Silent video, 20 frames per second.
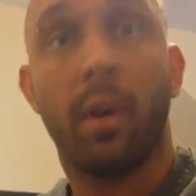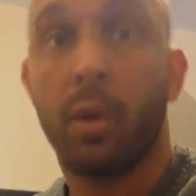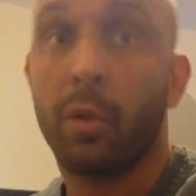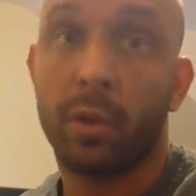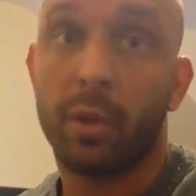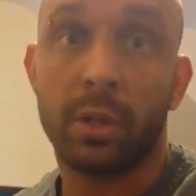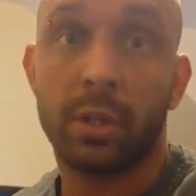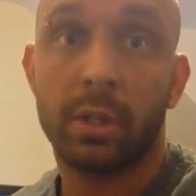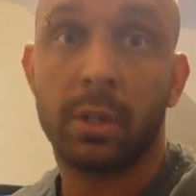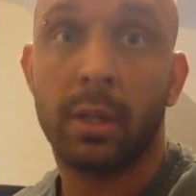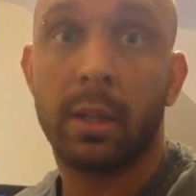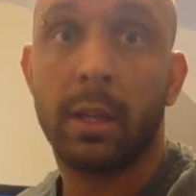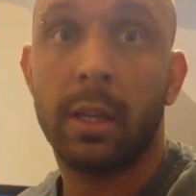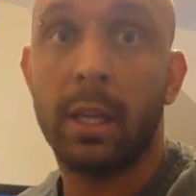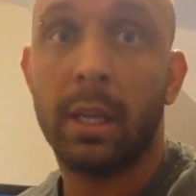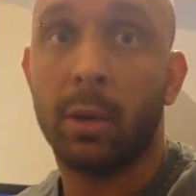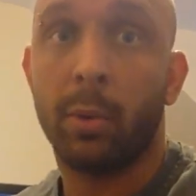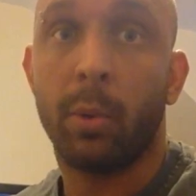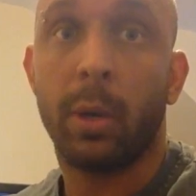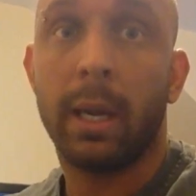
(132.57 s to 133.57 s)
Others
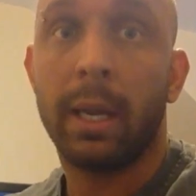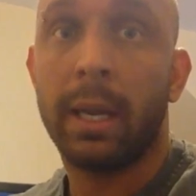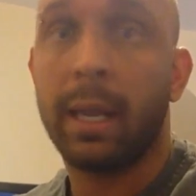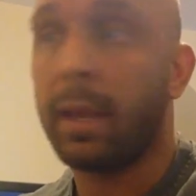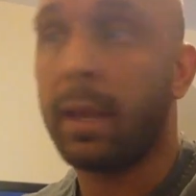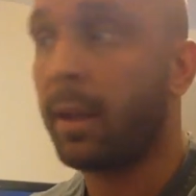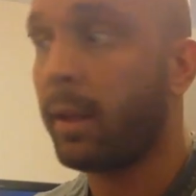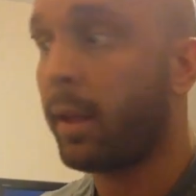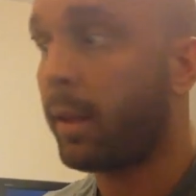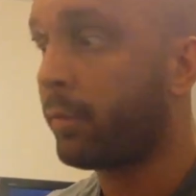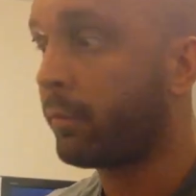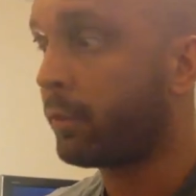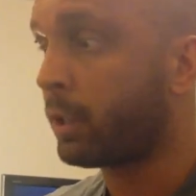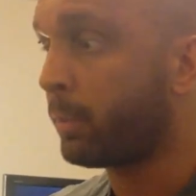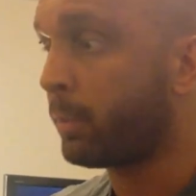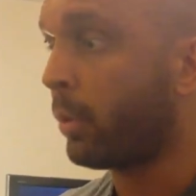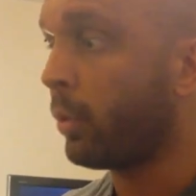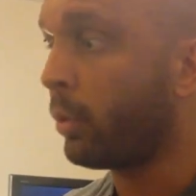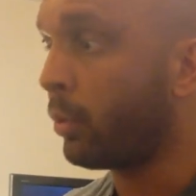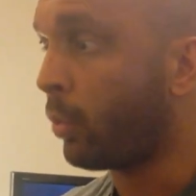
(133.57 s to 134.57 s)
equally
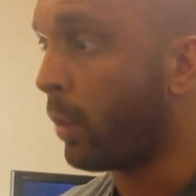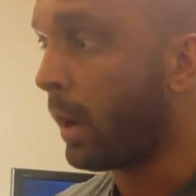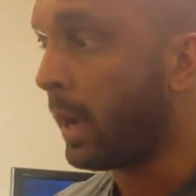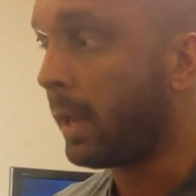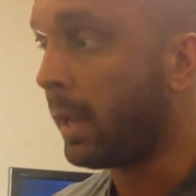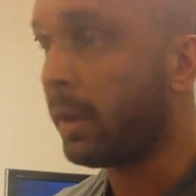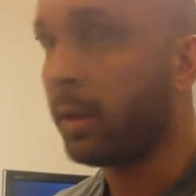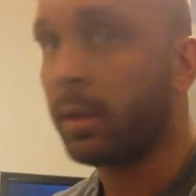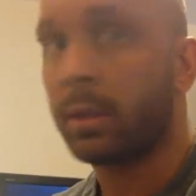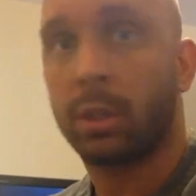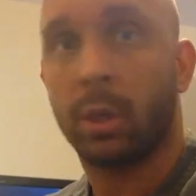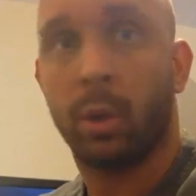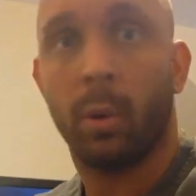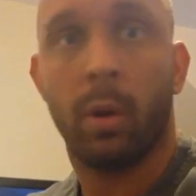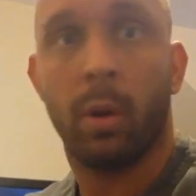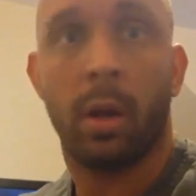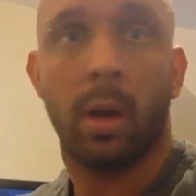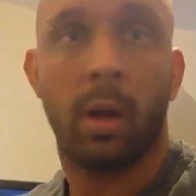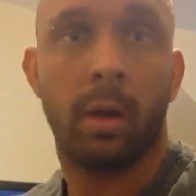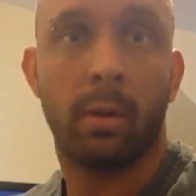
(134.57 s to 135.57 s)
respond well to
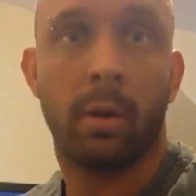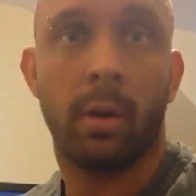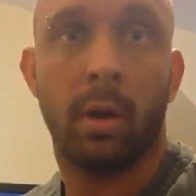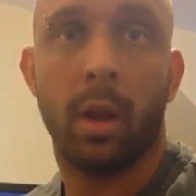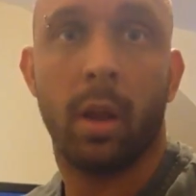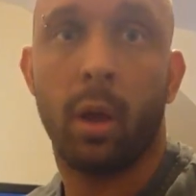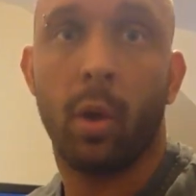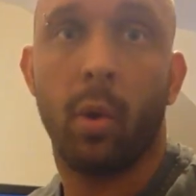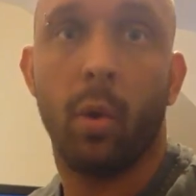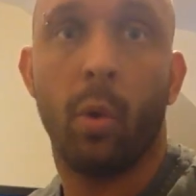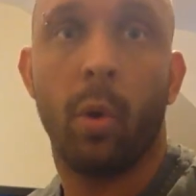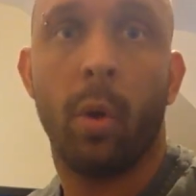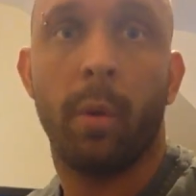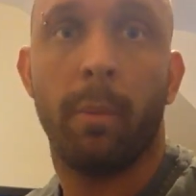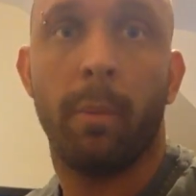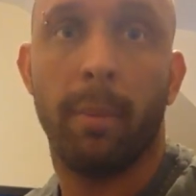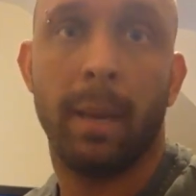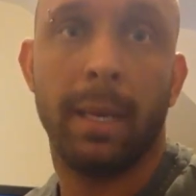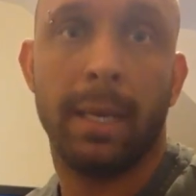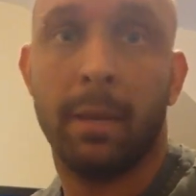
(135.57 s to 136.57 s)
low,
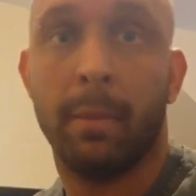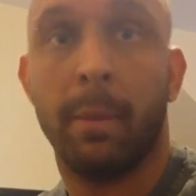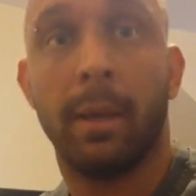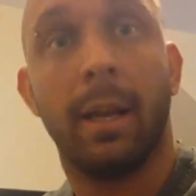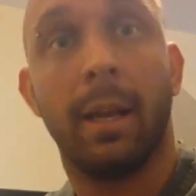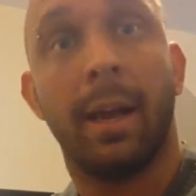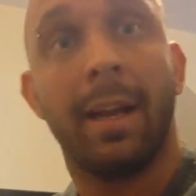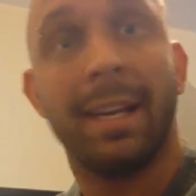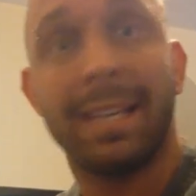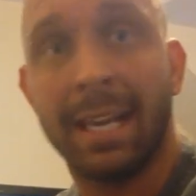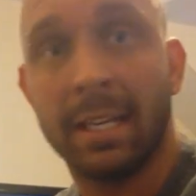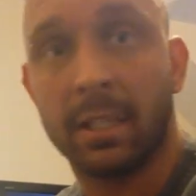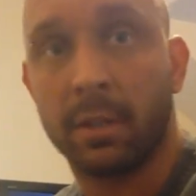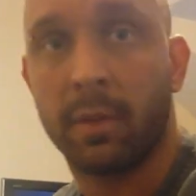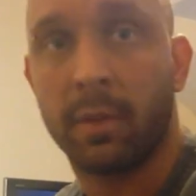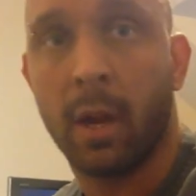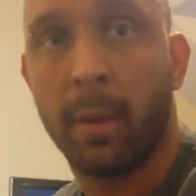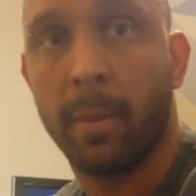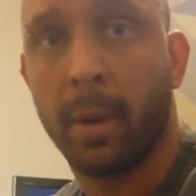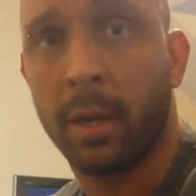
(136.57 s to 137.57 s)
medium and high days
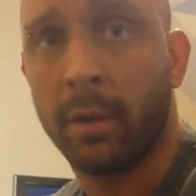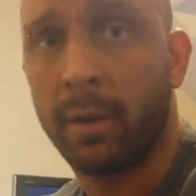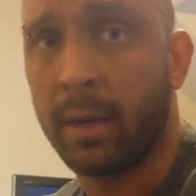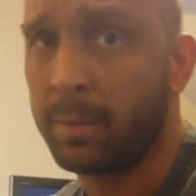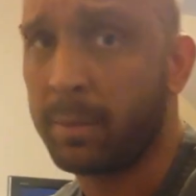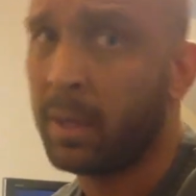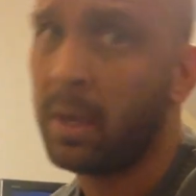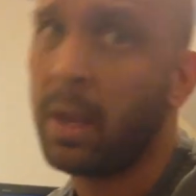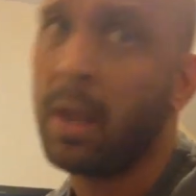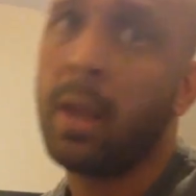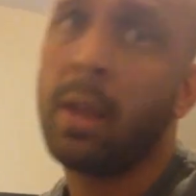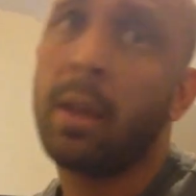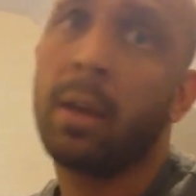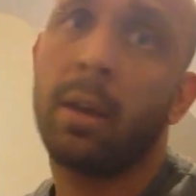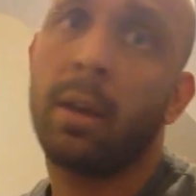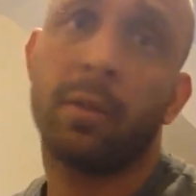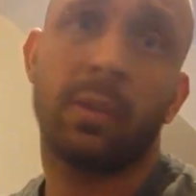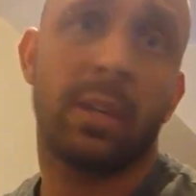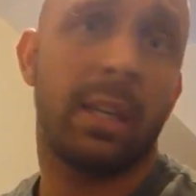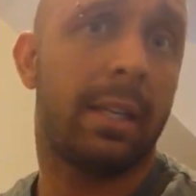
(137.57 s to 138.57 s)
of carbohydrates.
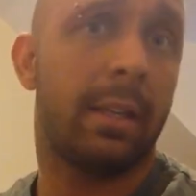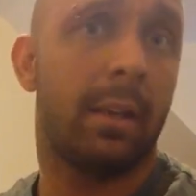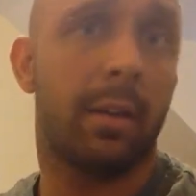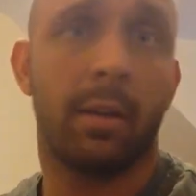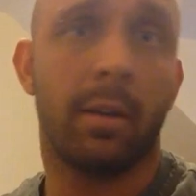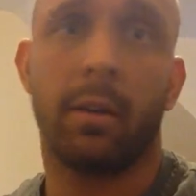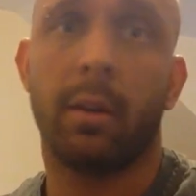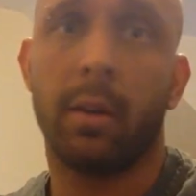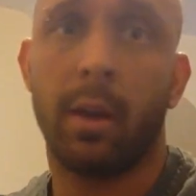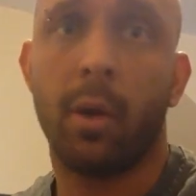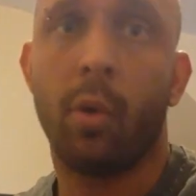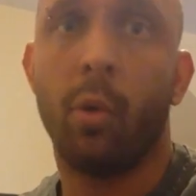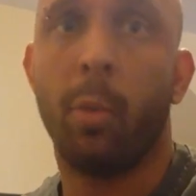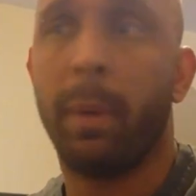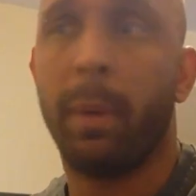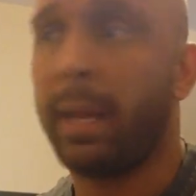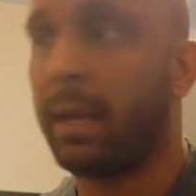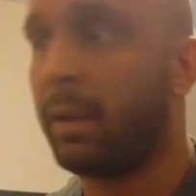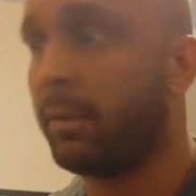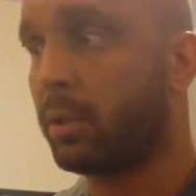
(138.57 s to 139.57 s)
Obviously low
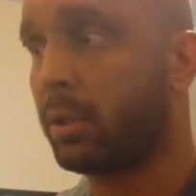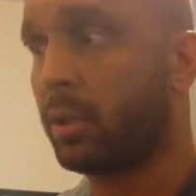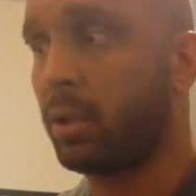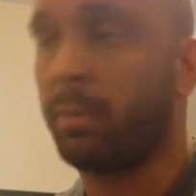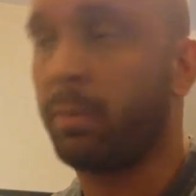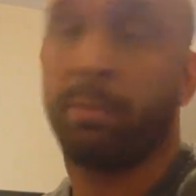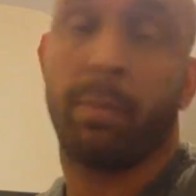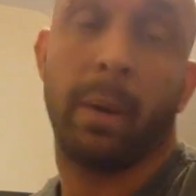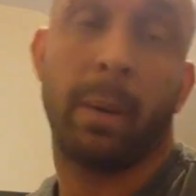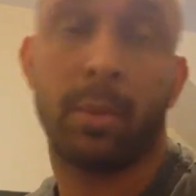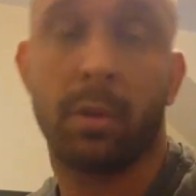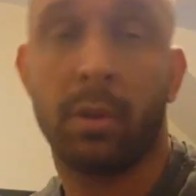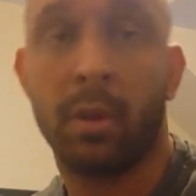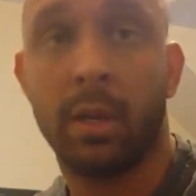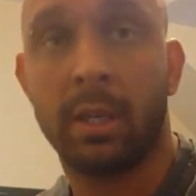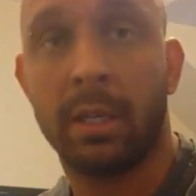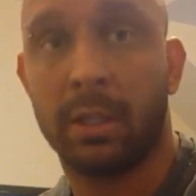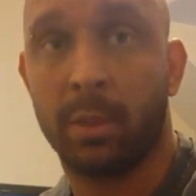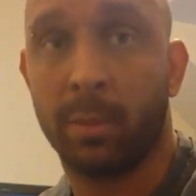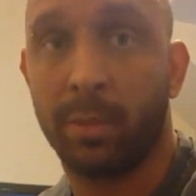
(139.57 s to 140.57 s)
being perhaps
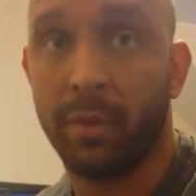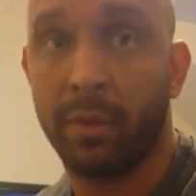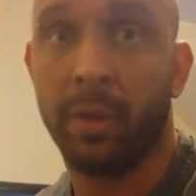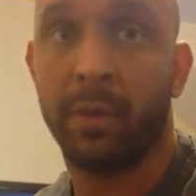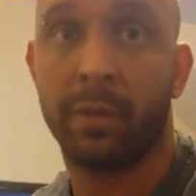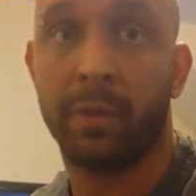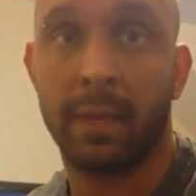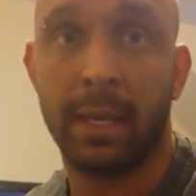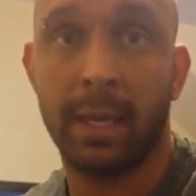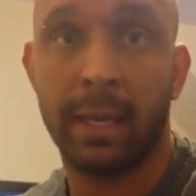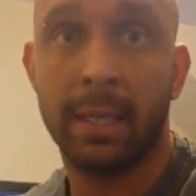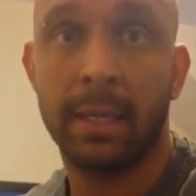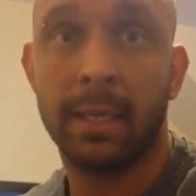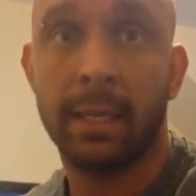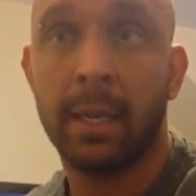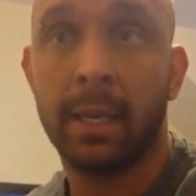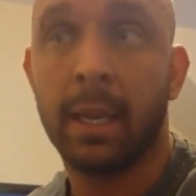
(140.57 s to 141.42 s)
30, sub 50,